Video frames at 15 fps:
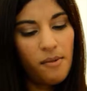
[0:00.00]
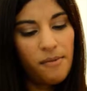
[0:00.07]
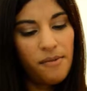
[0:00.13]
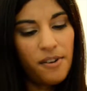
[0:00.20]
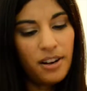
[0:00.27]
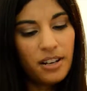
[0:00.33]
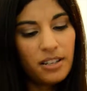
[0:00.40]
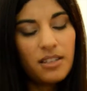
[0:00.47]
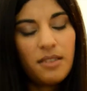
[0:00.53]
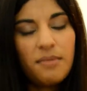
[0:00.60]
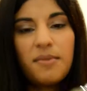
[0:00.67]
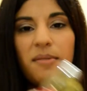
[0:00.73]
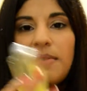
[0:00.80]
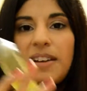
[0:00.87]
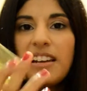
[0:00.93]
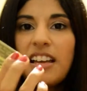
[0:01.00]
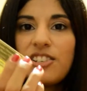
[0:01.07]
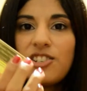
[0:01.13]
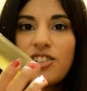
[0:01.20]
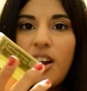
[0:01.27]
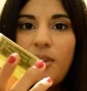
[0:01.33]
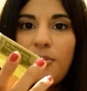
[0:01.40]
first the Verbena
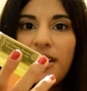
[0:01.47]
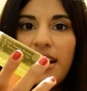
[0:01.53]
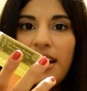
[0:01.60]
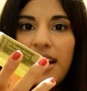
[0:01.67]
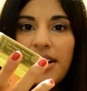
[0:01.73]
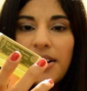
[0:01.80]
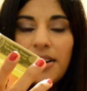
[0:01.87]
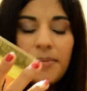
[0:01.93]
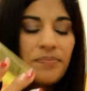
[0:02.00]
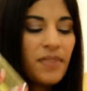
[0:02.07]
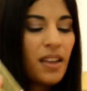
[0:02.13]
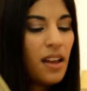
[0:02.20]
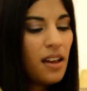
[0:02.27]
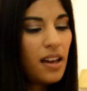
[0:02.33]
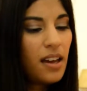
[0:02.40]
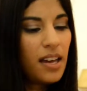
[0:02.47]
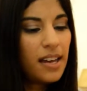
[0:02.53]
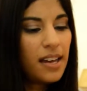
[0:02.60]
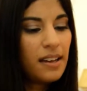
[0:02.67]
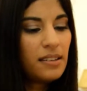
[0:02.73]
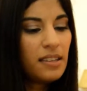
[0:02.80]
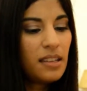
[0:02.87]
Shower Gel
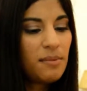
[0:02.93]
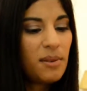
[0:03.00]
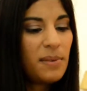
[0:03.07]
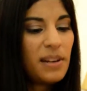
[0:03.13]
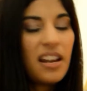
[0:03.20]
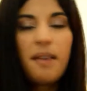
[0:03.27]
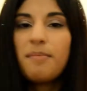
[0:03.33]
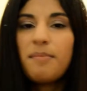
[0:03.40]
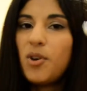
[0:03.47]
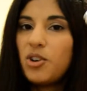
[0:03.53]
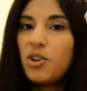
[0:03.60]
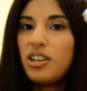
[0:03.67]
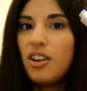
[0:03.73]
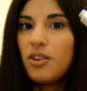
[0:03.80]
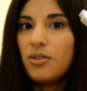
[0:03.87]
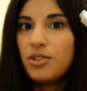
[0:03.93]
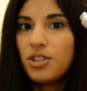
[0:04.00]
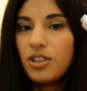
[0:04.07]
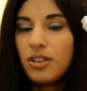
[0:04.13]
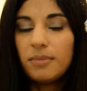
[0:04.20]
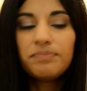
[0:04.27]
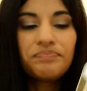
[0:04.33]
and the Verbena Body
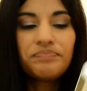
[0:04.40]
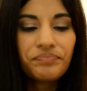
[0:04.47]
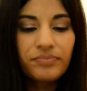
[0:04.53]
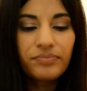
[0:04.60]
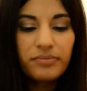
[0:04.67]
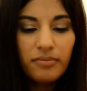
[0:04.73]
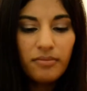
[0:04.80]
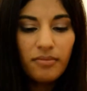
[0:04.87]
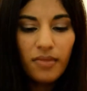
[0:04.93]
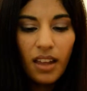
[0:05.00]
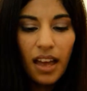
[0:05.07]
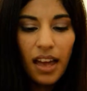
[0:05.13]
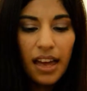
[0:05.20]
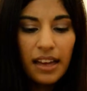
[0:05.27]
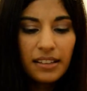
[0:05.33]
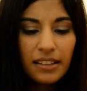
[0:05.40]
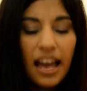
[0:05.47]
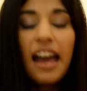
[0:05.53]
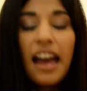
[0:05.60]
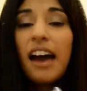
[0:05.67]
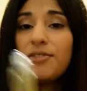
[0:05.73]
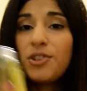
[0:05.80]
Lotion. And I
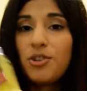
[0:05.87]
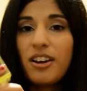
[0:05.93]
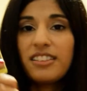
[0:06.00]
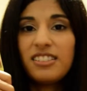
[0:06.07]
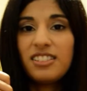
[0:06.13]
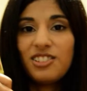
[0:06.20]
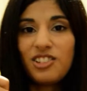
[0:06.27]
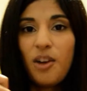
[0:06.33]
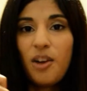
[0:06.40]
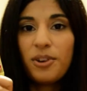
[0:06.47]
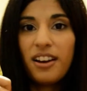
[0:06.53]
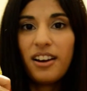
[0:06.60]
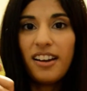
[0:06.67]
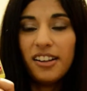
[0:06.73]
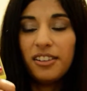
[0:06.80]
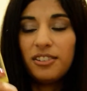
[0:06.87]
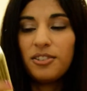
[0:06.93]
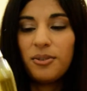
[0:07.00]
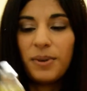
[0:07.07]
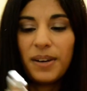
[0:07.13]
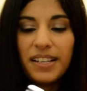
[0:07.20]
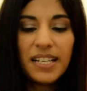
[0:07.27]
have tried this shower gel
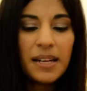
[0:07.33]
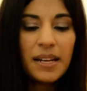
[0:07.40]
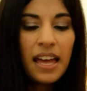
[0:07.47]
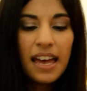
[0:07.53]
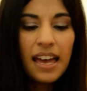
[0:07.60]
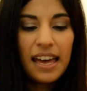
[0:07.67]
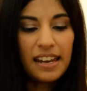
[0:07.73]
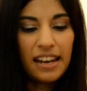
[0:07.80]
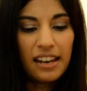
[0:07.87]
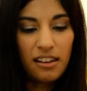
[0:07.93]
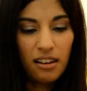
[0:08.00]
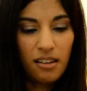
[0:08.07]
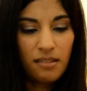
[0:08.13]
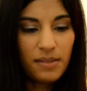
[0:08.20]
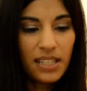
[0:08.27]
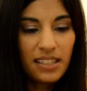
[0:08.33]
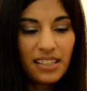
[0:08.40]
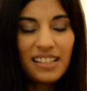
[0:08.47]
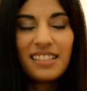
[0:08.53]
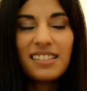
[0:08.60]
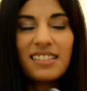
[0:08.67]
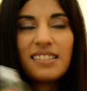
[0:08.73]
already, and I love it.
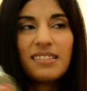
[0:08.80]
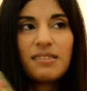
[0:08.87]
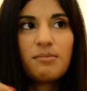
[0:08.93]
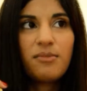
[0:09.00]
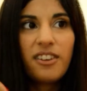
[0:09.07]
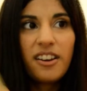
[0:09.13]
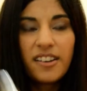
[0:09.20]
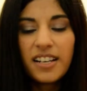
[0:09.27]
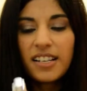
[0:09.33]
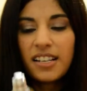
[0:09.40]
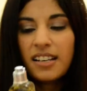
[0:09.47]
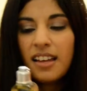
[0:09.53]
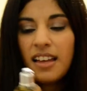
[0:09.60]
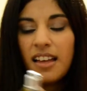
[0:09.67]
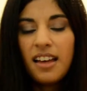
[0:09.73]
It's very